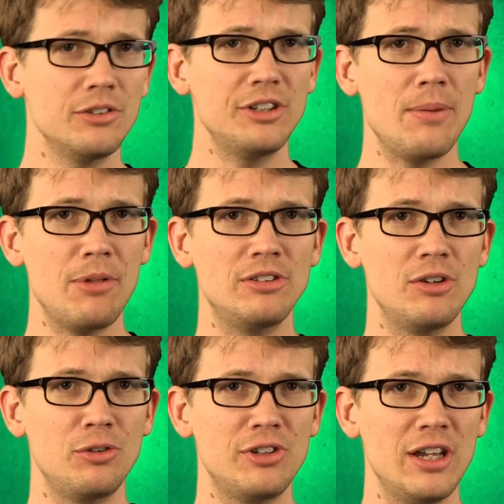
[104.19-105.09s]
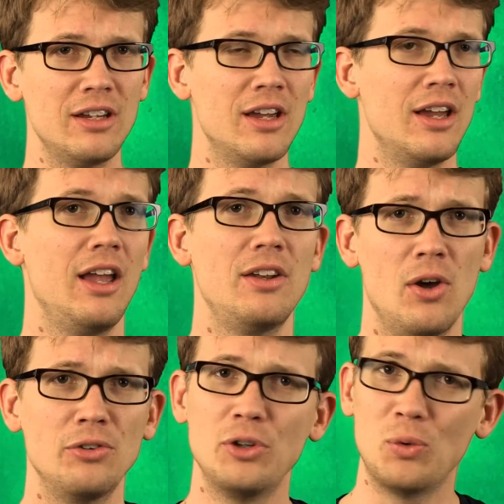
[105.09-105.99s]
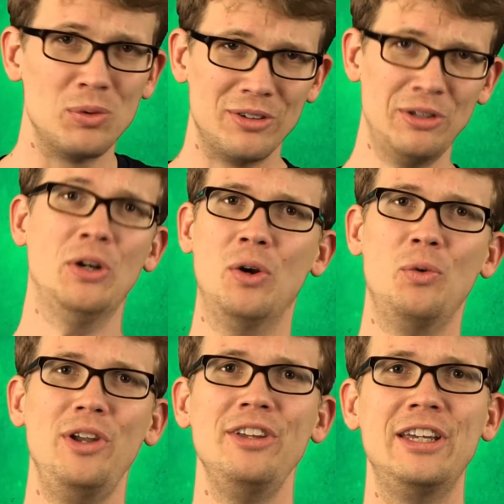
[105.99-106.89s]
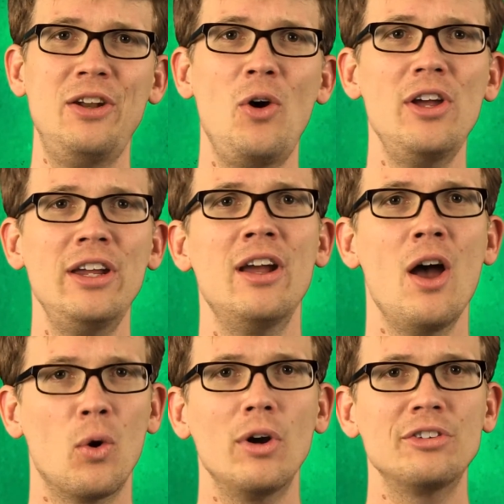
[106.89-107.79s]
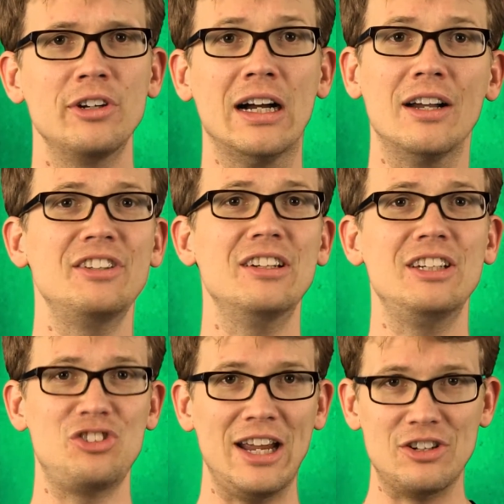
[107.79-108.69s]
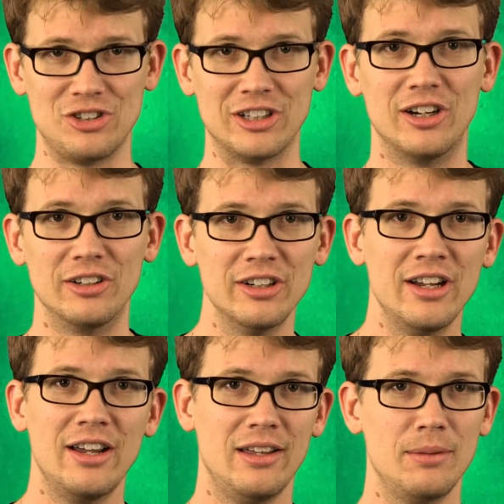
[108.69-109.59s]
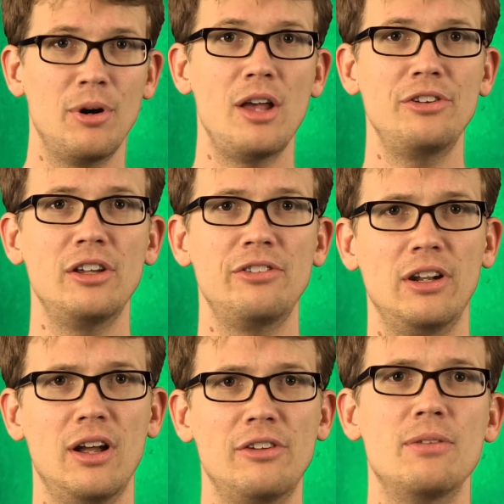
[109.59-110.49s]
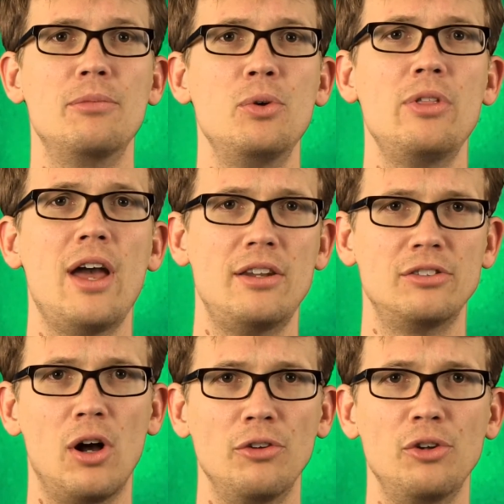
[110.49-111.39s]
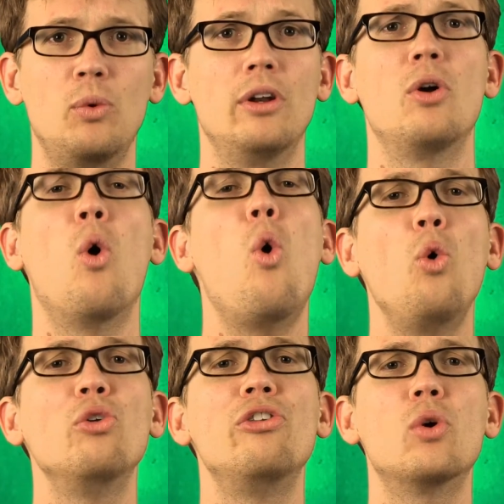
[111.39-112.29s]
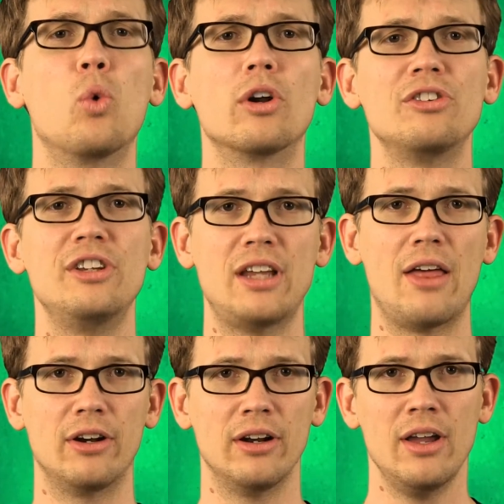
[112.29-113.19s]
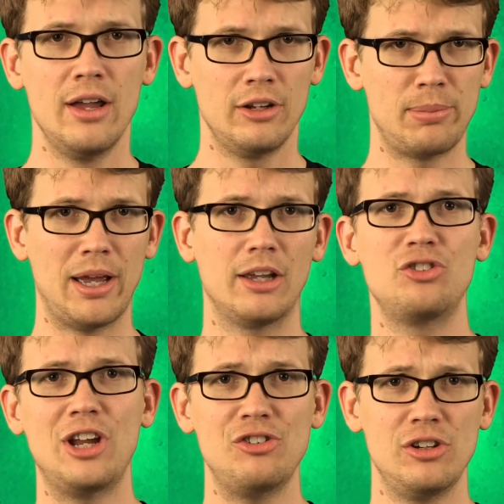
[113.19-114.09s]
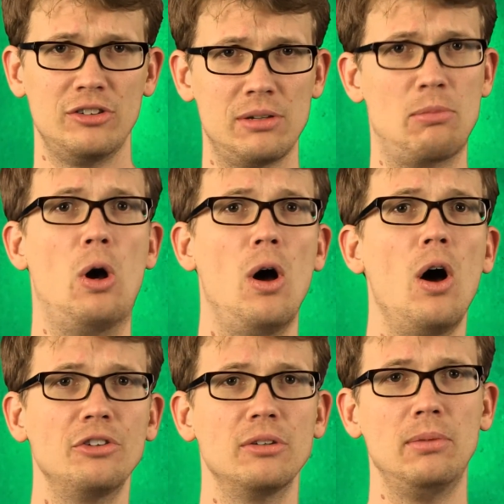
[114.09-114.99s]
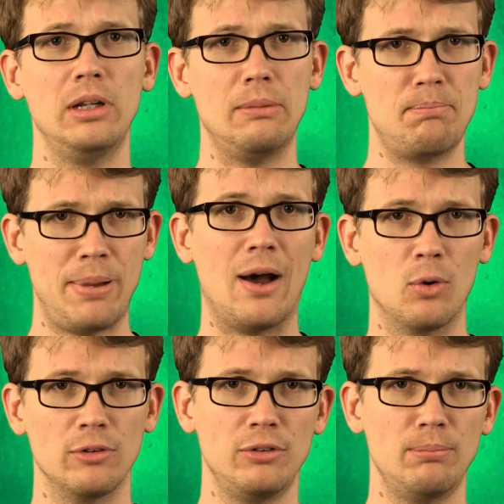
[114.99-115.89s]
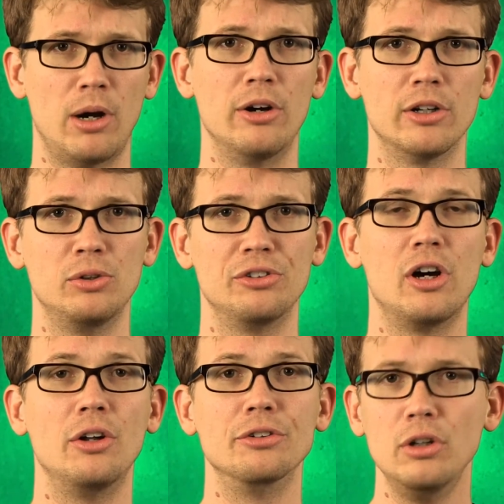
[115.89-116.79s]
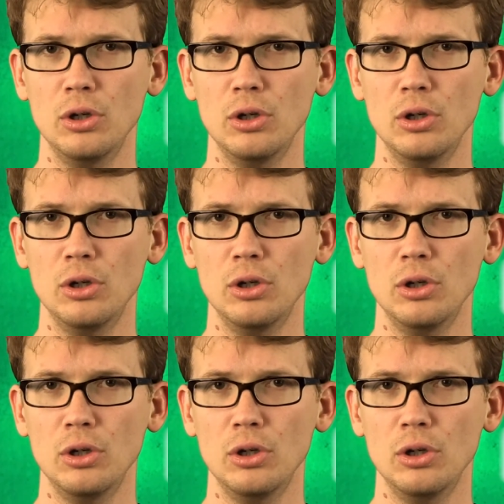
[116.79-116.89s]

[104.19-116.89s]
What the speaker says: Just to keep things interesting, and also really annoying, quarks are constantly changing color, and the process that lets them do that is also what holds the quarks together. It's by exchanging some awesomely powerful particles called